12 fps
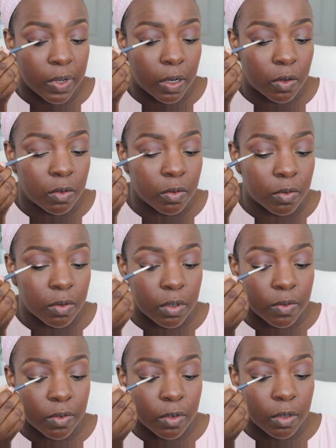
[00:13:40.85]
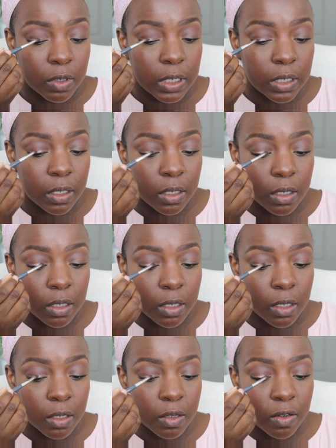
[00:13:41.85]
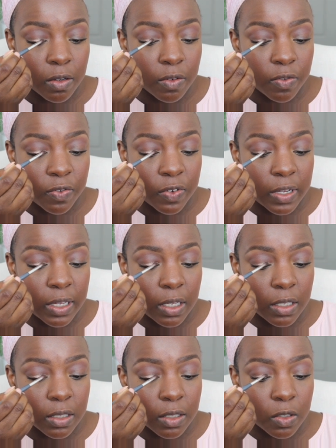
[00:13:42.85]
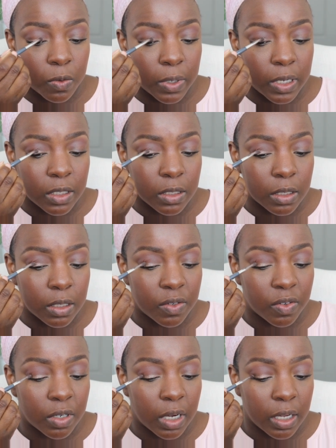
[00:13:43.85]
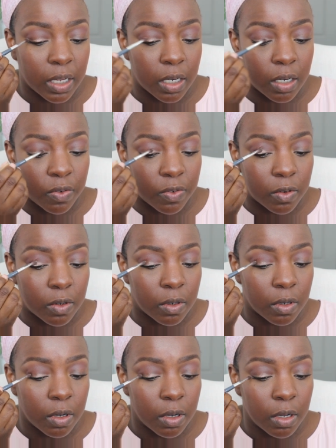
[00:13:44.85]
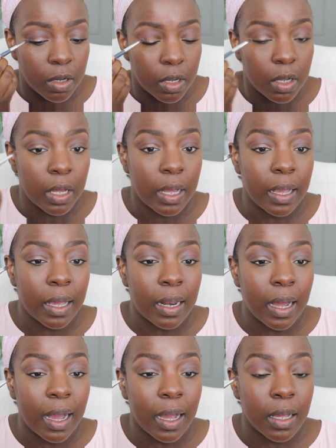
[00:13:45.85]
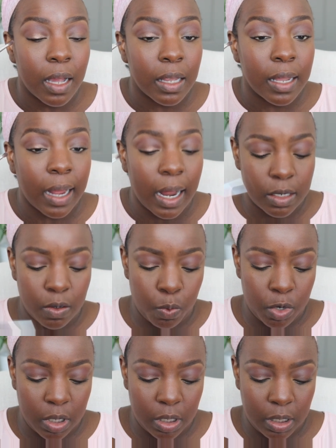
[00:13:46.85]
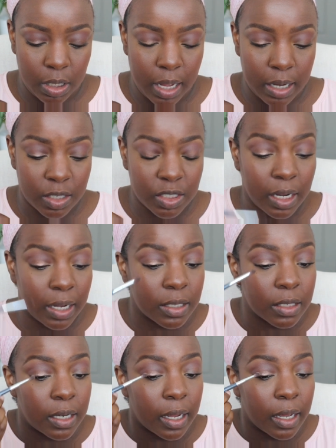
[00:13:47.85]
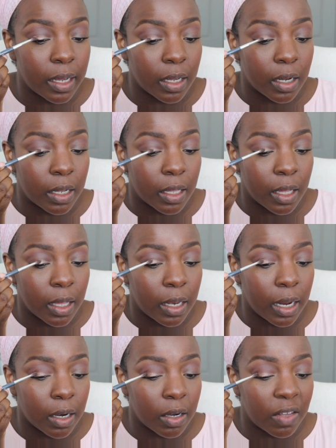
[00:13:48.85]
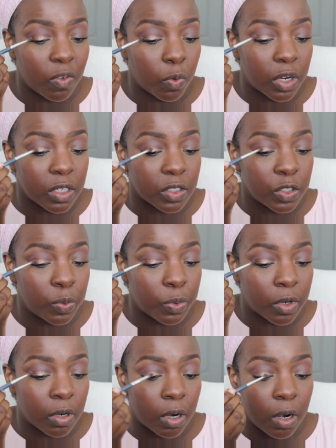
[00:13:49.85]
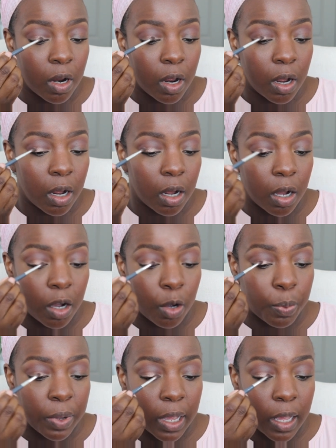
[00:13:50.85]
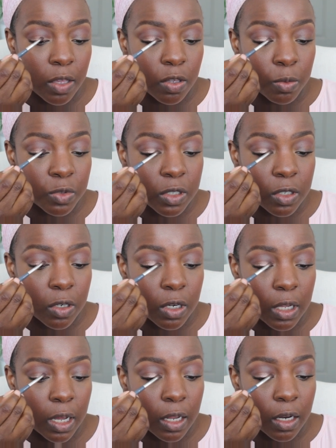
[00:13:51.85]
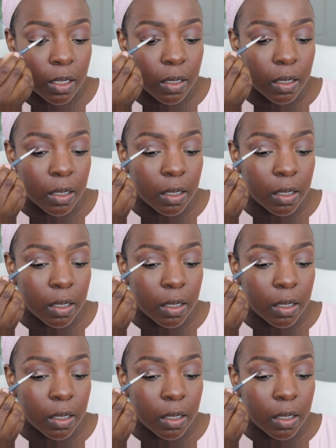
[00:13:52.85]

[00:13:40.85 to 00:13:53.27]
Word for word: oh, okay, flaky situation if you're not careful. And I don't want a lot of shine today. And I don't even want it super opaque. So I'm just going to kind of